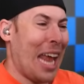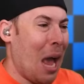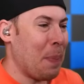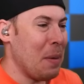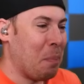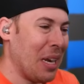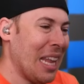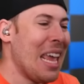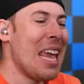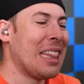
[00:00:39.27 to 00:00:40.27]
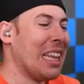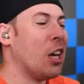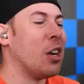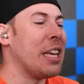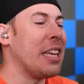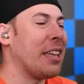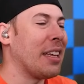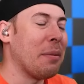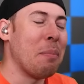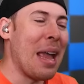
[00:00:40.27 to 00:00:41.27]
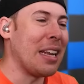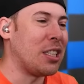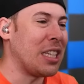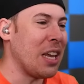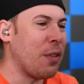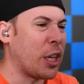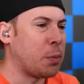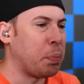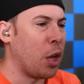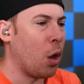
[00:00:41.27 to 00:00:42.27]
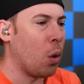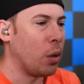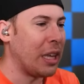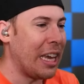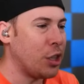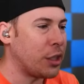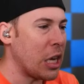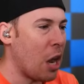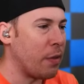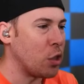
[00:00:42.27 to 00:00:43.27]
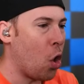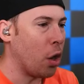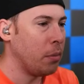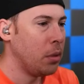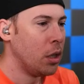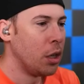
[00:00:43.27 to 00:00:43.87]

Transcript: happened, but it literally made Steve explode. Did he just take off his arm?